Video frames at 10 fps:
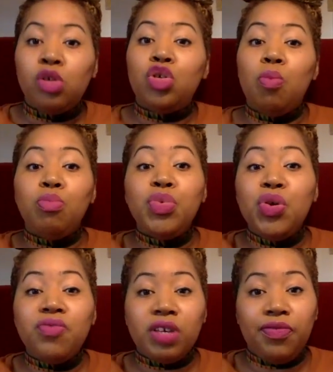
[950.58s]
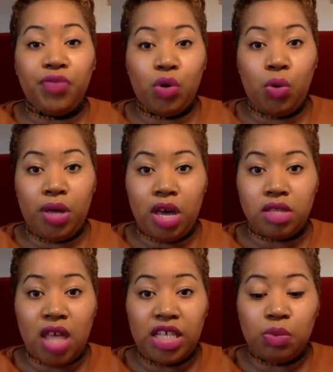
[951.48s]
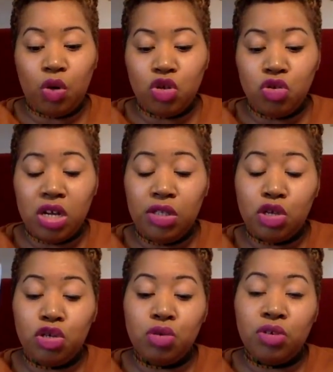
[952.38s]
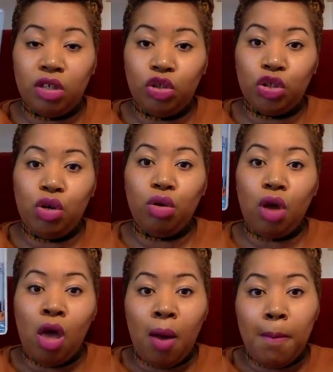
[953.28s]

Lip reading: You're moving forward. That's what you need to do in June.